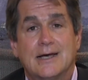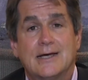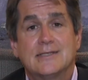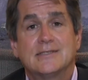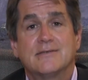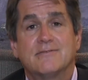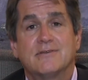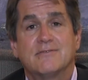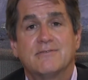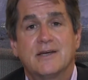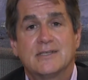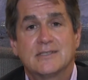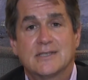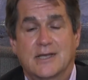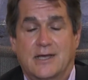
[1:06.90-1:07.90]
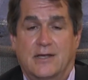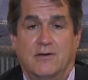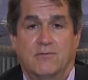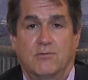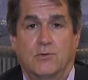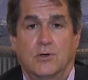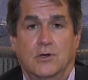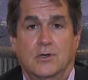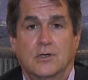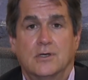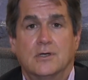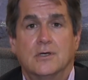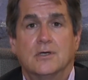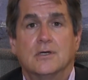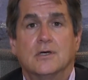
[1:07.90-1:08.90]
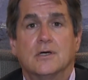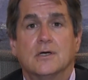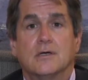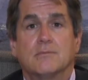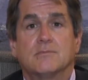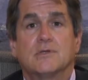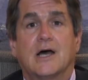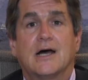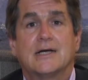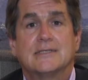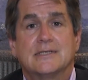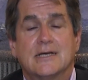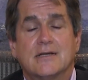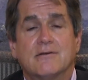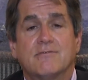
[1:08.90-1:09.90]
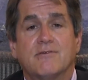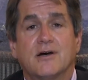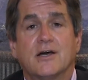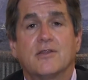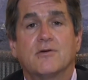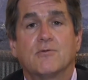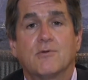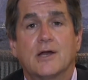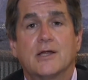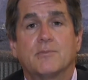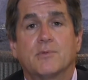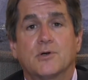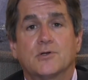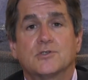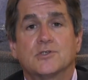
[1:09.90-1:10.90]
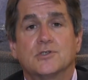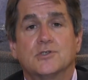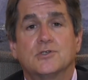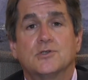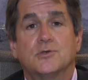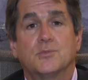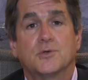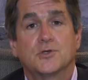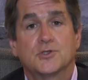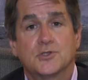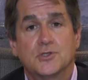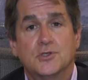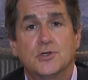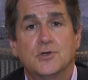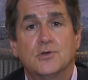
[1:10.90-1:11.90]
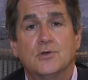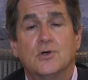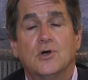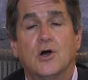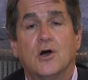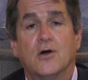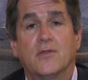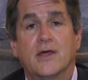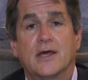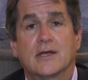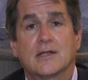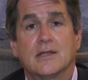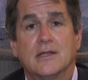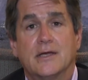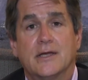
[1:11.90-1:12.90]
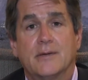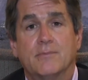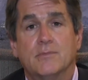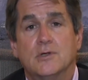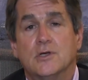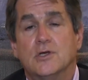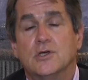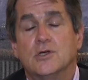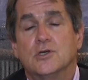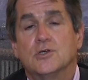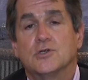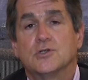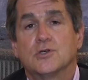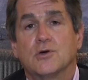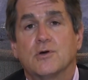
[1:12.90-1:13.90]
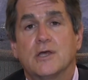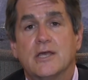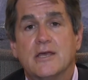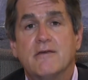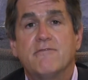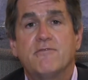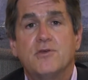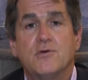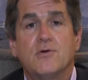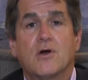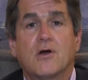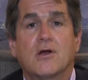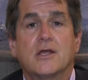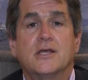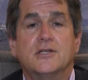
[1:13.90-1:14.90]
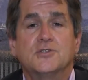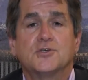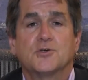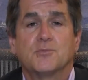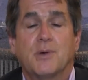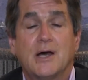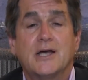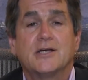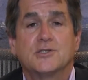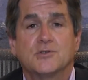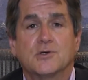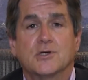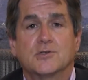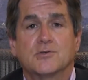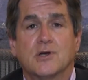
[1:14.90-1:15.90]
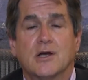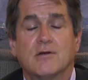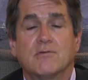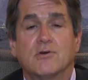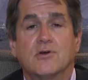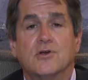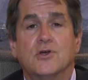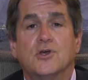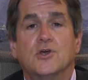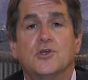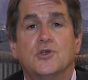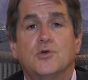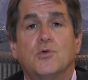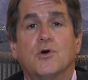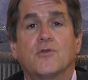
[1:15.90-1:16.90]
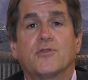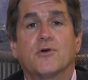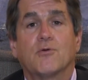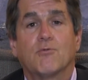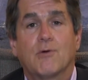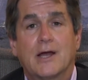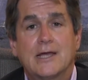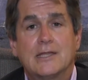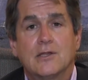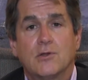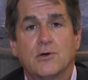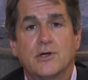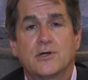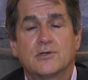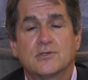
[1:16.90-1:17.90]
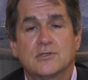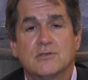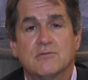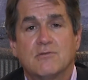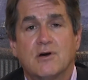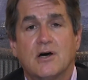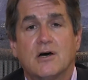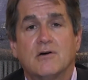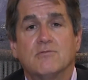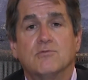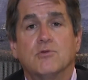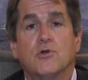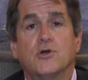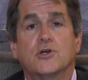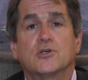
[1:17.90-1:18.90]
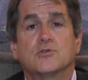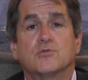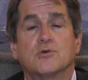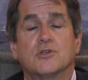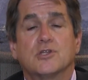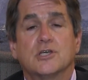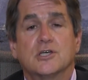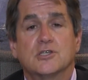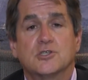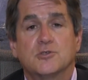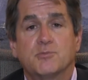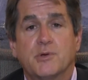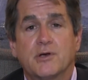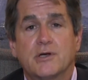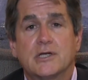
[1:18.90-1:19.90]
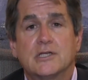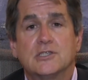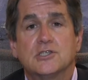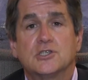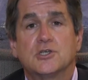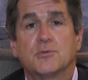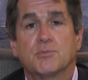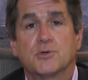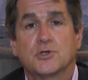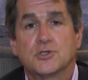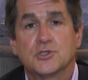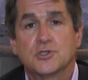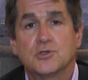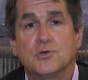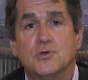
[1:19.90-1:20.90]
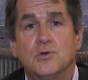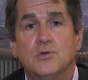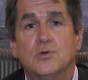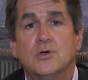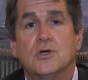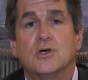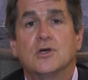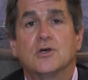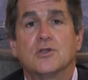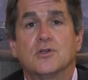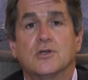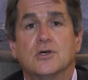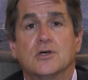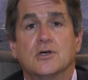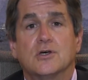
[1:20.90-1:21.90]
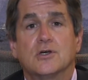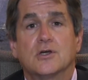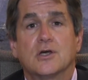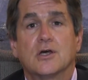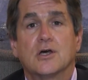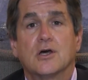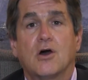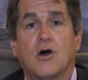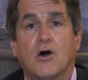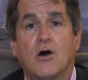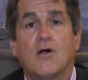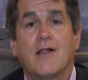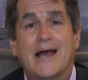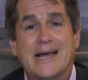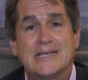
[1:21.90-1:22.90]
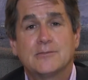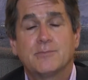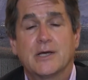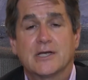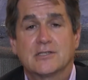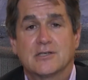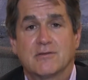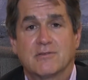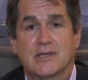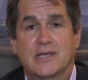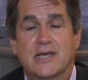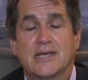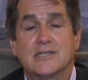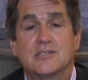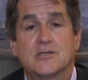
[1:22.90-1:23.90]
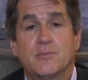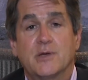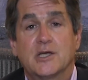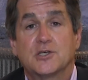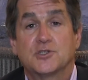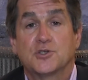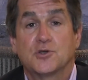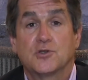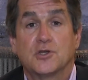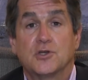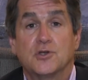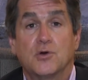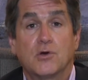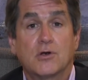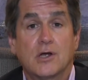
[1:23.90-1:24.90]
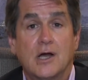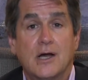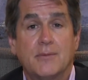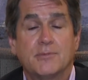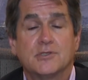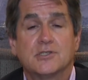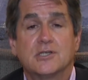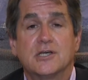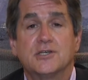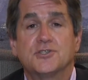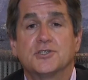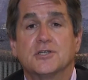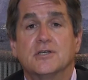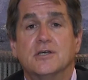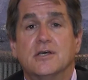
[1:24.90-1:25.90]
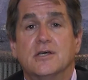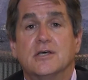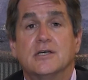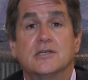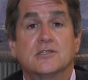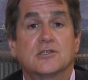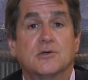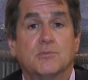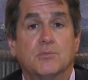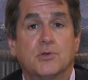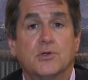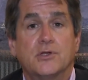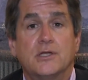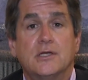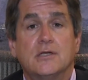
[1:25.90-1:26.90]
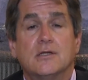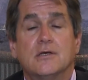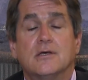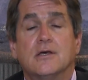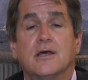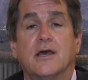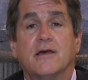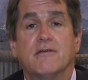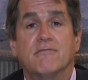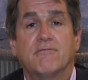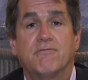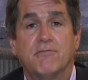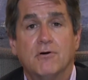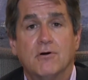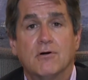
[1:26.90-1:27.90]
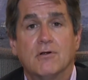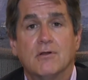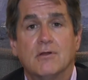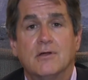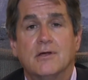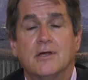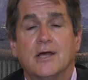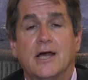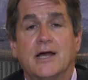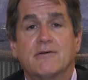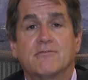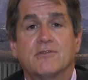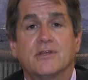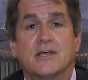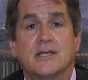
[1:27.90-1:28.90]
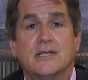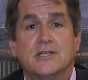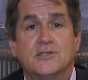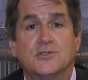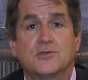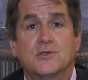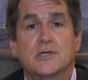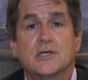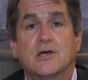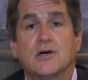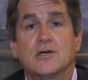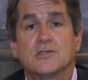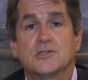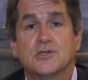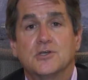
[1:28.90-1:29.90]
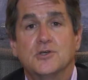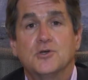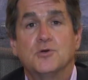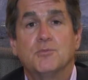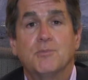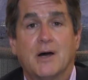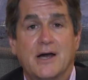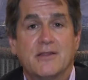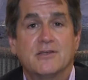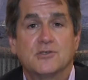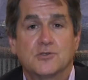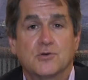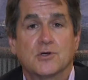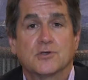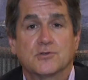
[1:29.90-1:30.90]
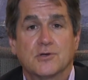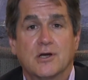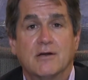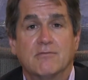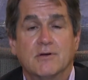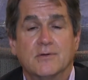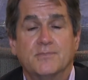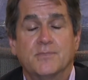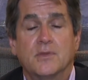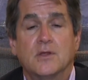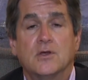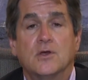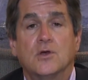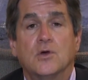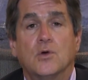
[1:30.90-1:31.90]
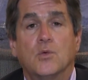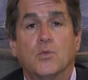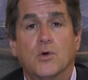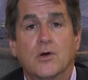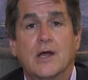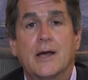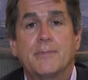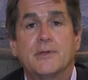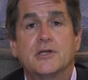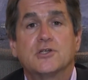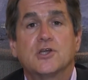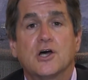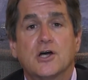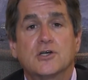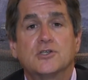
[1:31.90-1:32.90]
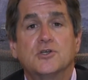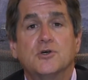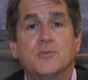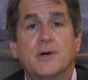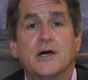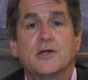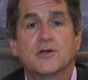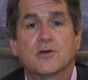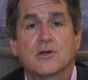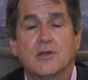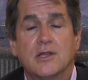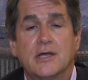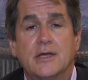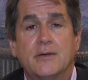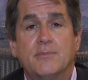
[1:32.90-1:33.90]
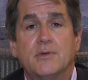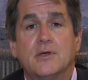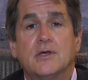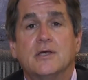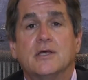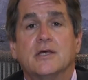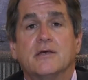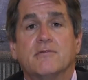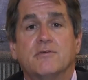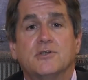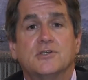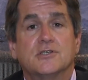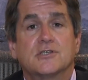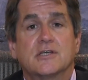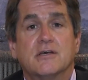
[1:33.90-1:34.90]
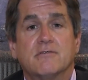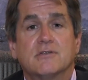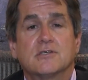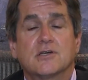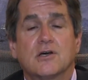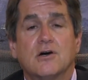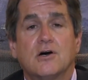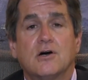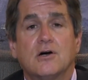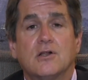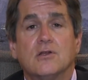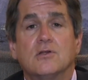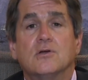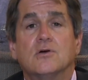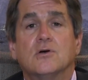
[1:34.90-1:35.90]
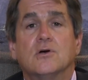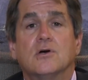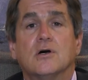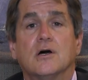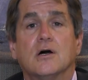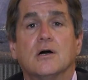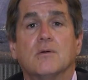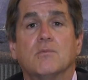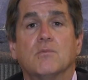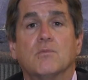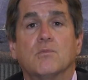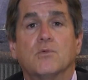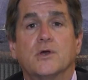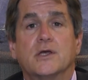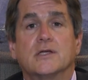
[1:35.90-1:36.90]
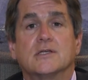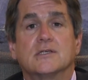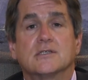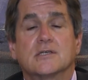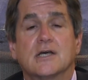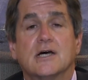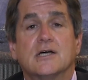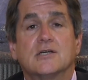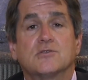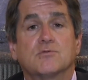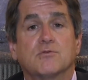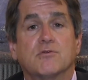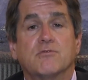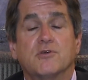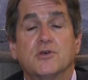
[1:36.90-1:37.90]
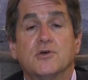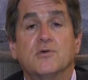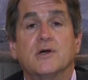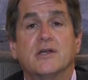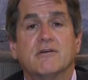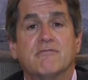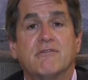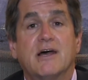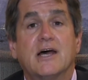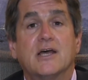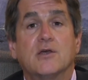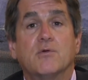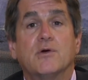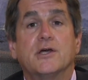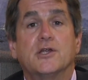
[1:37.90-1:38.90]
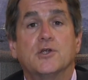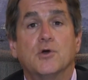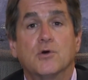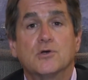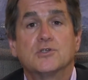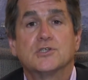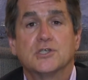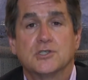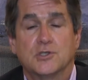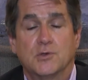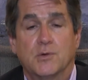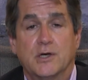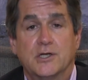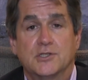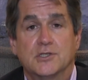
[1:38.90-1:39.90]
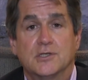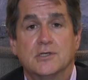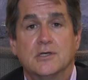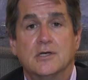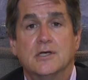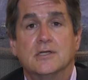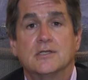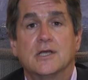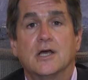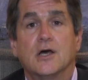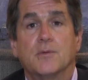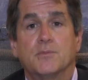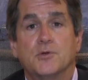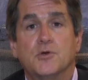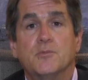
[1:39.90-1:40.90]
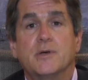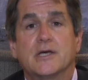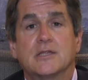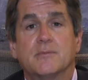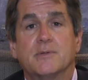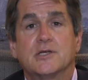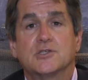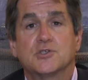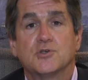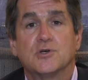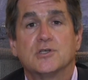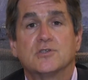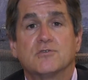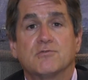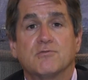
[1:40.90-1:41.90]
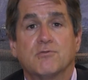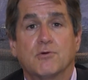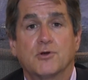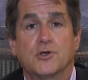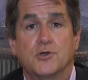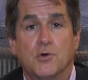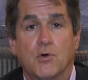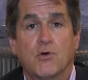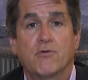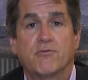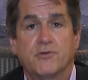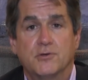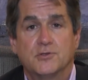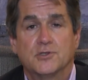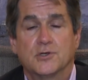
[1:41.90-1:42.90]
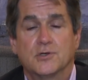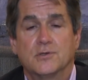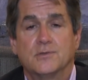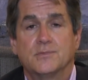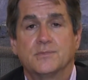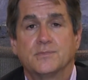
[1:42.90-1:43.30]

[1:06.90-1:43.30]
lots of investigative work to identify the right person to pursue on that claim. So if you are injured by a drunk driver, you want the right lawyers involved, lawyers with the experience to pursue the, all aspects of the case to make sure that your compensation is complete and full after the injury caused to you by this drunk driver. We're happy to talk to you about your claim. If you just give us a call, um, we can discuss, review, and evaluate your situation to help you make the best choice for your future.